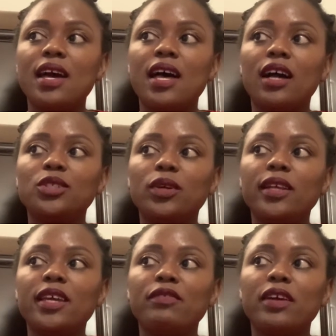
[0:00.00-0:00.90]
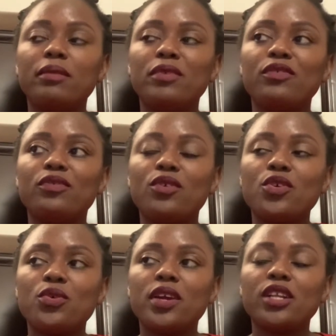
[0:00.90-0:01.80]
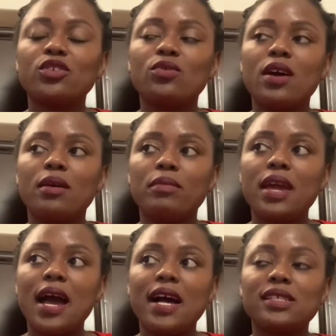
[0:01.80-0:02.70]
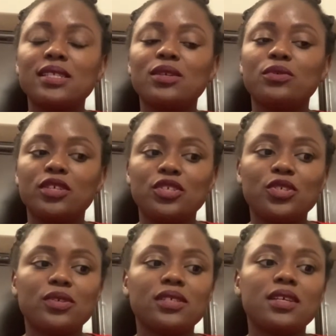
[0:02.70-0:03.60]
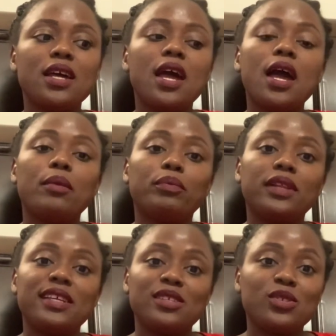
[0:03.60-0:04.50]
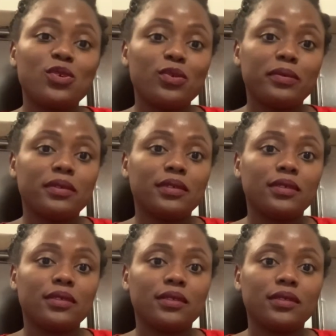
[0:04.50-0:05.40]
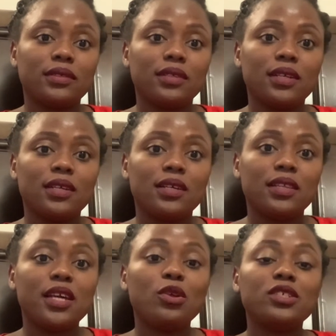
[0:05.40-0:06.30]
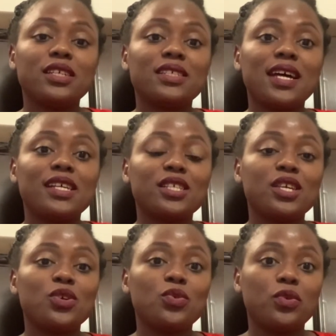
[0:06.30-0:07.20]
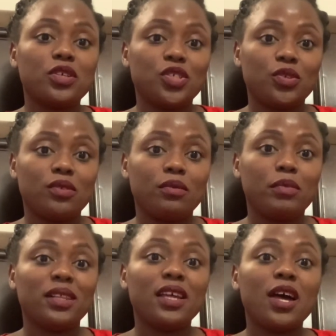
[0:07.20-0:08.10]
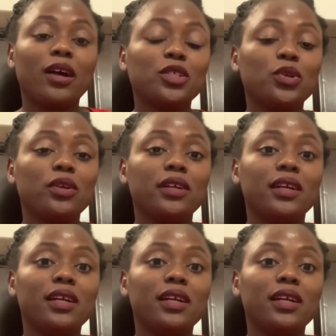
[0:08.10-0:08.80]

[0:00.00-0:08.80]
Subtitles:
actually, even before you get to be asked questions, please know they're not just asking you questions, but they're actually